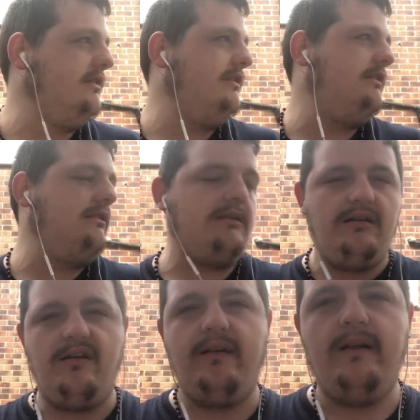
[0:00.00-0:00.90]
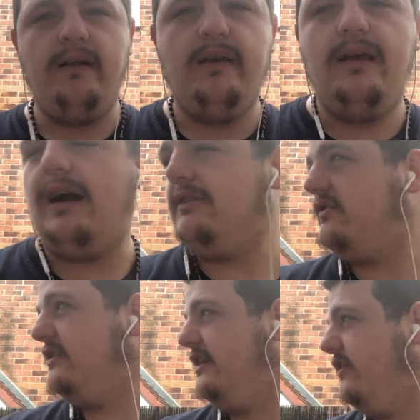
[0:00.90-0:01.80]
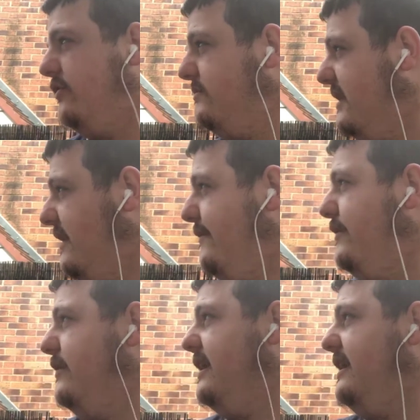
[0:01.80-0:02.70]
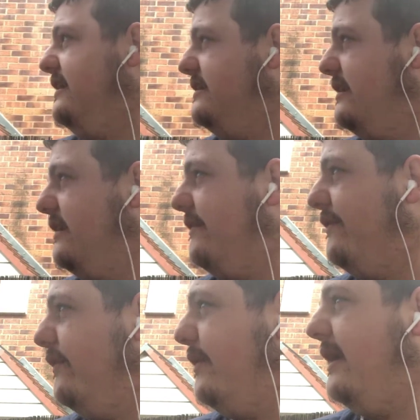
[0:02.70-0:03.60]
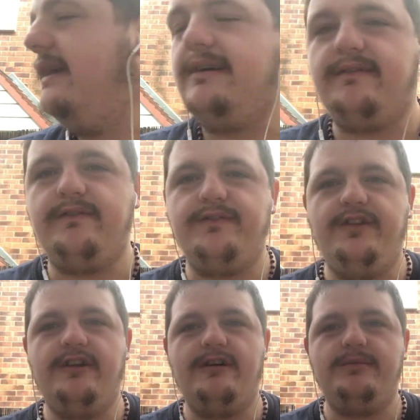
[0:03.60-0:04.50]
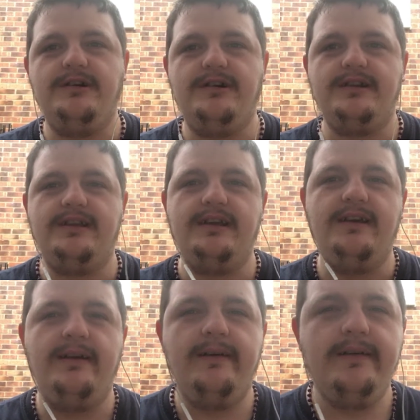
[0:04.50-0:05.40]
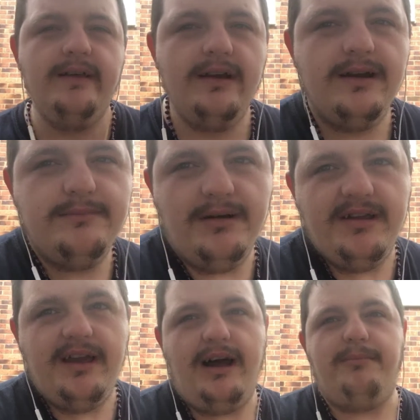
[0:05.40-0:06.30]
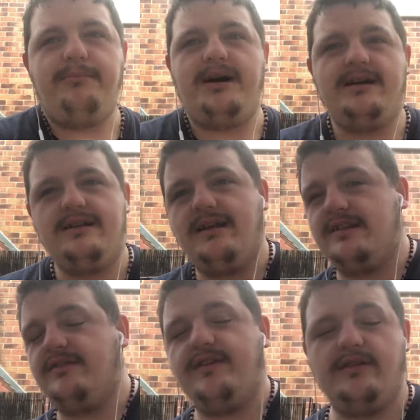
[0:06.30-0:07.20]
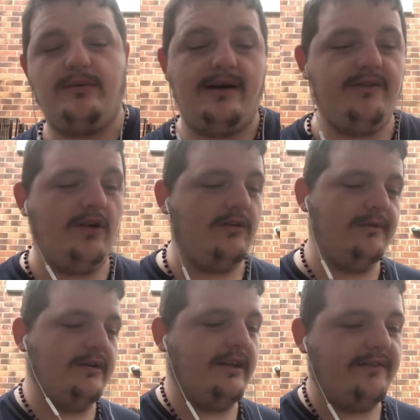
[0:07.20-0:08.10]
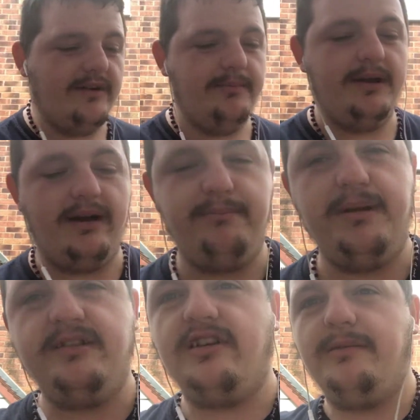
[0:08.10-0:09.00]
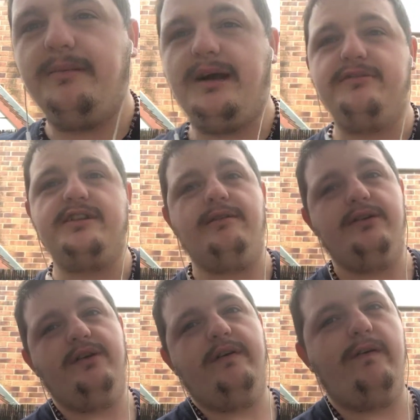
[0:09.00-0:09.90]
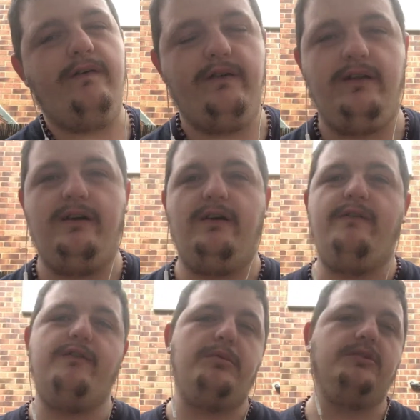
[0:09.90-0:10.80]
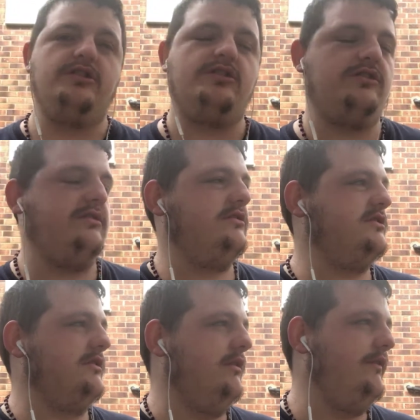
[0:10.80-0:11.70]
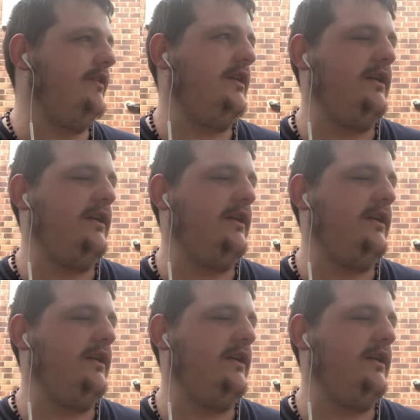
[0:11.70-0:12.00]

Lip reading: And I just did an update for you guys for why I've not uploaded. But yeah, I'm back. That's the reason why I've not uploaded. I've been sorting my house out and all the other bunch of stuff.